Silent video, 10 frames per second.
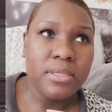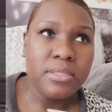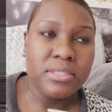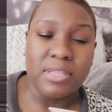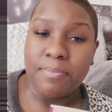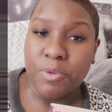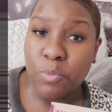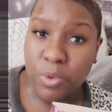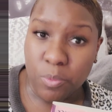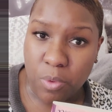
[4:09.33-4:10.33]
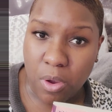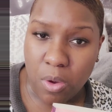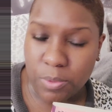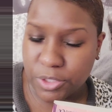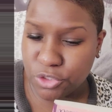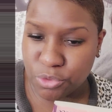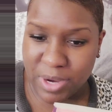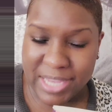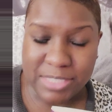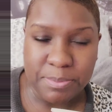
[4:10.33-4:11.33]
something went wrong with a
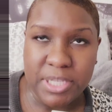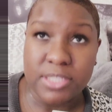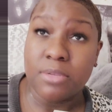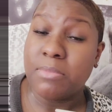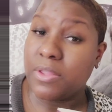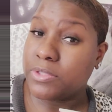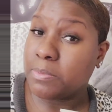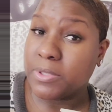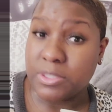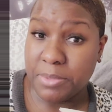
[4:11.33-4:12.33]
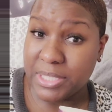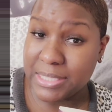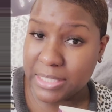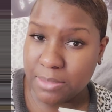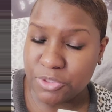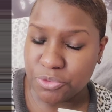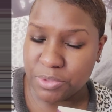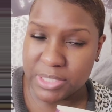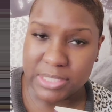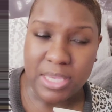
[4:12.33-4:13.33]
dress, because her mother's supposed to be a
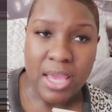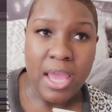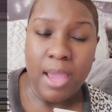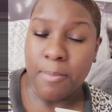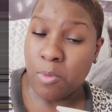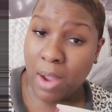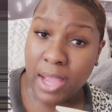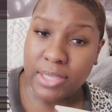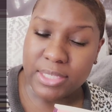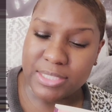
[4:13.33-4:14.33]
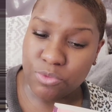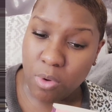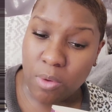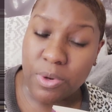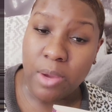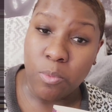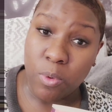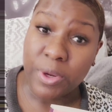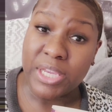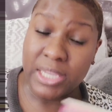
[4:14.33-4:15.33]
seamstress. And Mariah has grown up
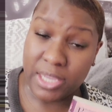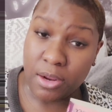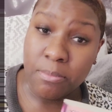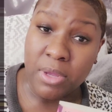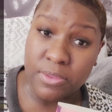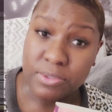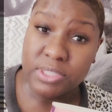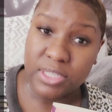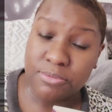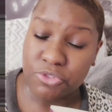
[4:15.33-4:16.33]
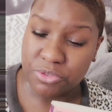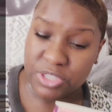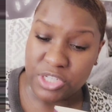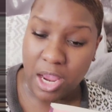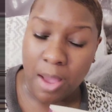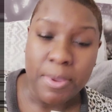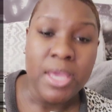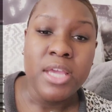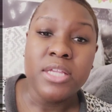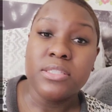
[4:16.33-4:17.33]
working in her mother's seamstress shop
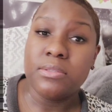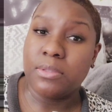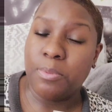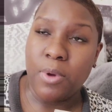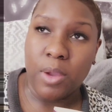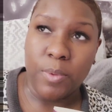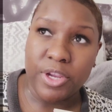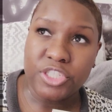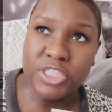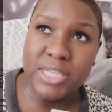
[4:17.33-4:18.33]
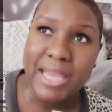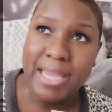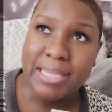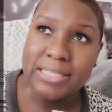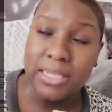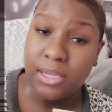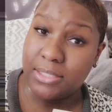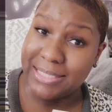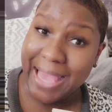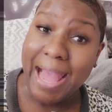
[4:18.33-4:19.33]
to the point where she has a
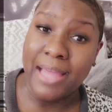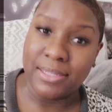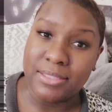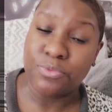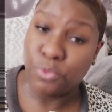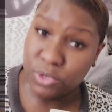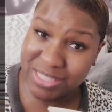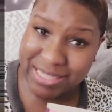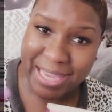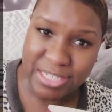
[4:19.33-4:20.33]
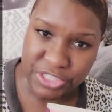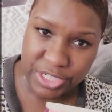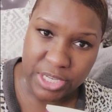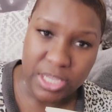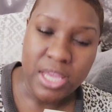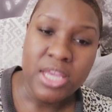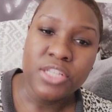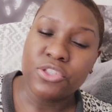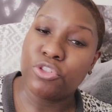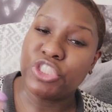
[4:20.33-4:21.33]
talent for sketching.
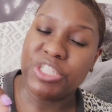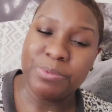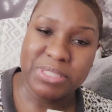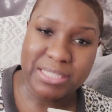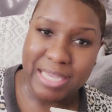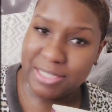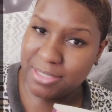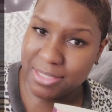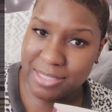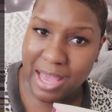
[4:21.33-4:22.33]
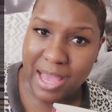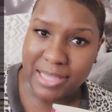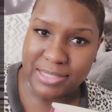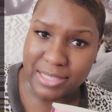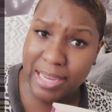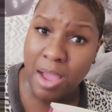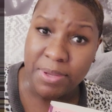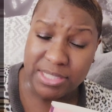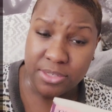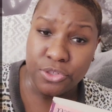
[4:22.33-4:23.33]
So she would sketch designs, and now as
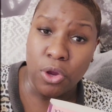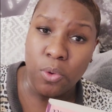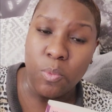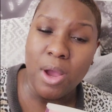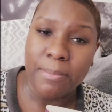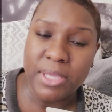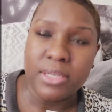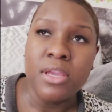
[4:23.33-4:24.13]
an adult woman,